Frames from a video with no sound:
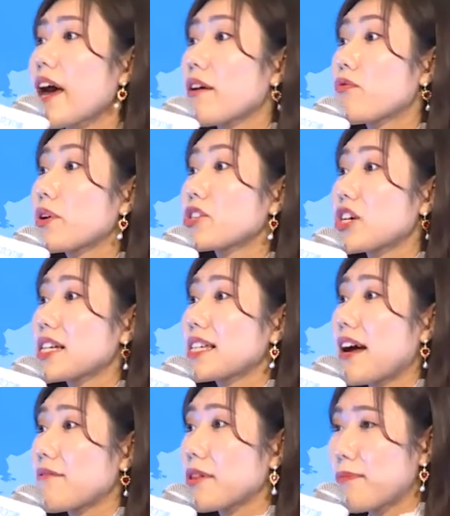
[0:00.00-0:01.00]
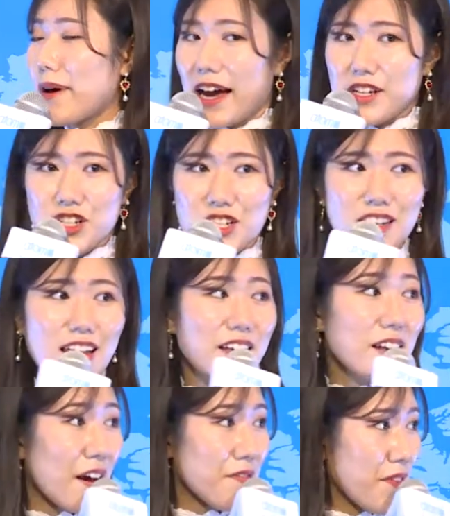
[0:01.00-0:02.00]
if we just have the passion and
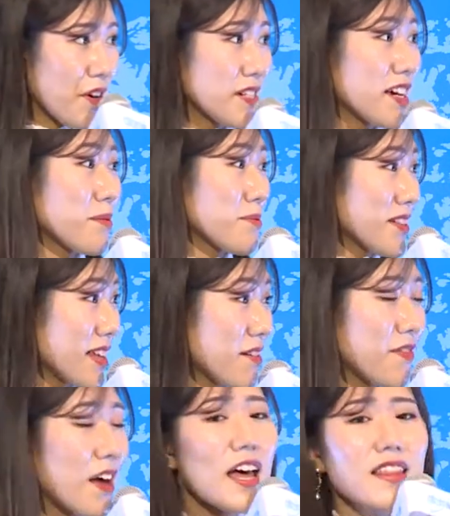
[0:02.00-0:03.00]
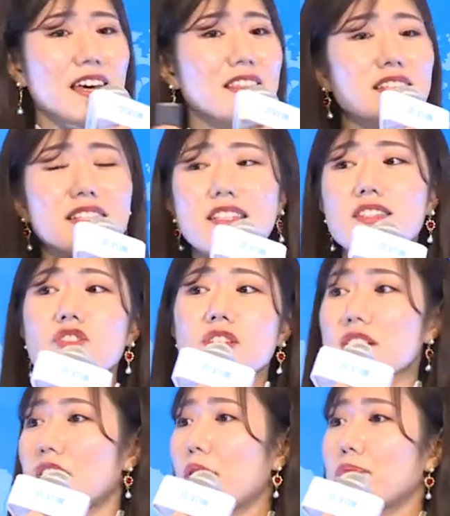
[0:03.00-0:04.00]
effort. I believe that this is just
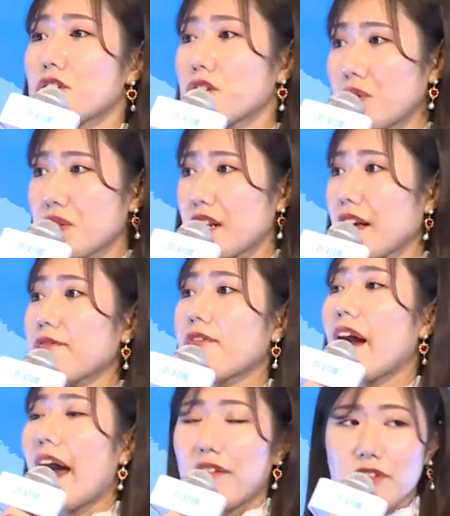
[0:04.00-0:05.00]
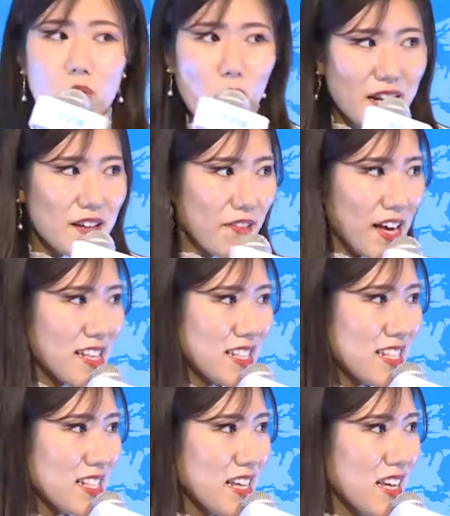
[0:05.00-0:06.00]
an opportunity for every one of
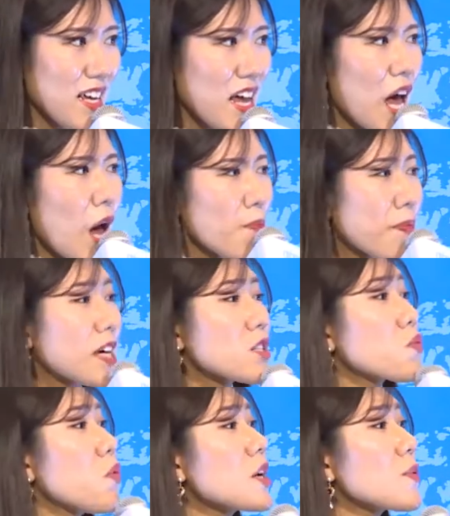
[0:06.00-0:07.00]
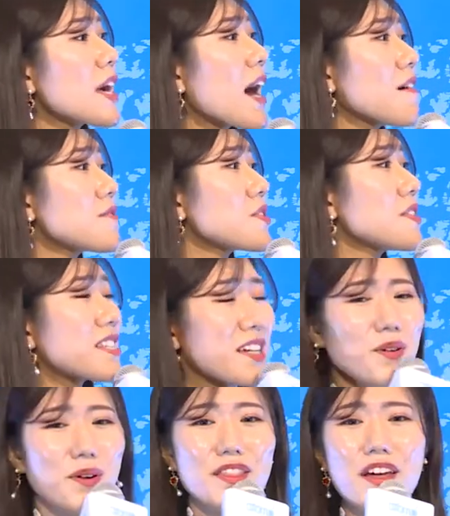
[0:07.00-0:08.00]
us. Because what do we have to deal
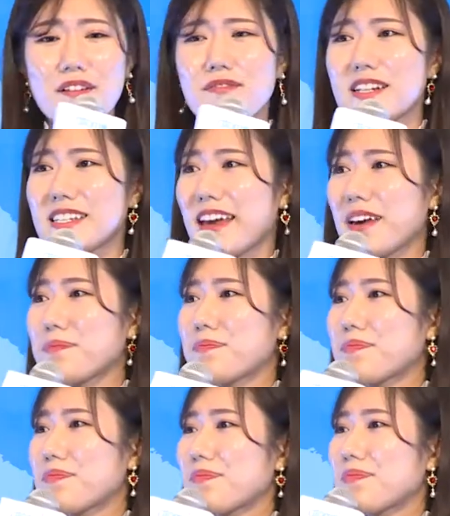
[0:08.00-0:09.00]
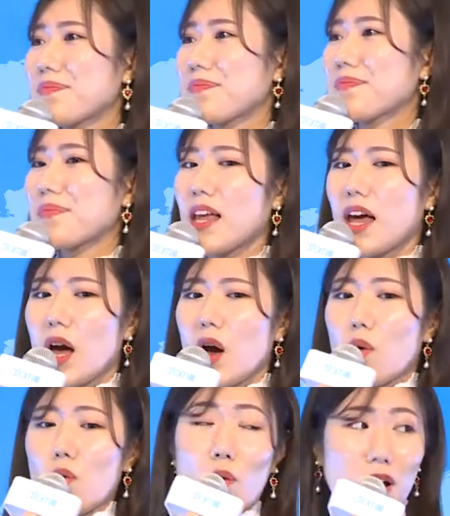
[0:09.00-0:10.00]
with every day?
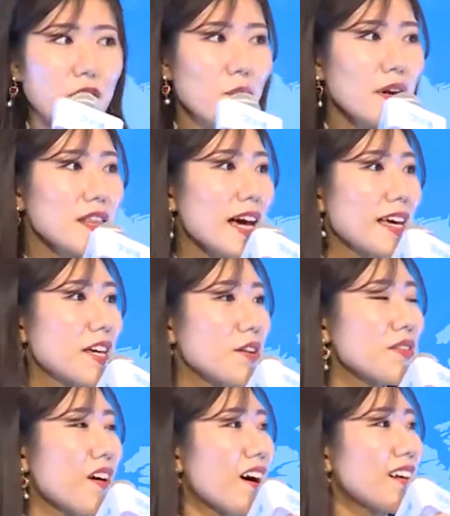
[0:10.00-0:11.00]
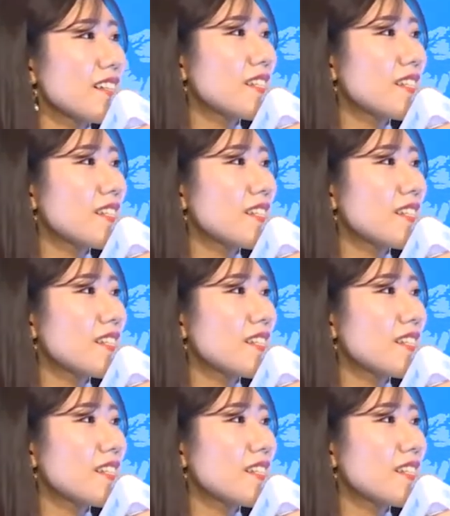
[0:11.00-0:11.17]
Whether we like it or not,